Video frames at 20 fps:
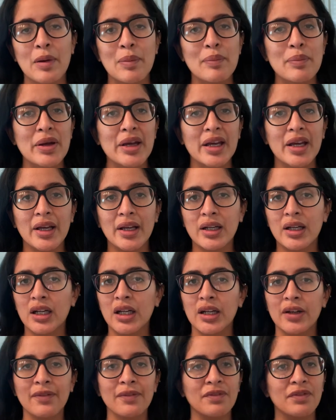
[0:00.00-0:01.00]
big
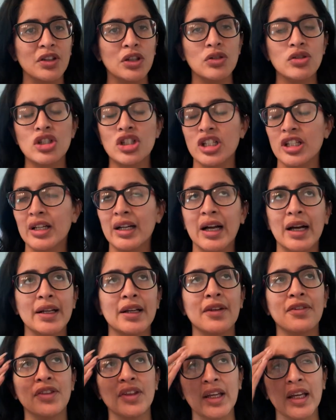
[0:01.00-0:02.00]
confusion kind
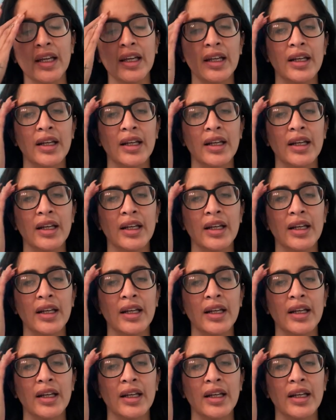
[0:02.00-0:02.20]
of thing.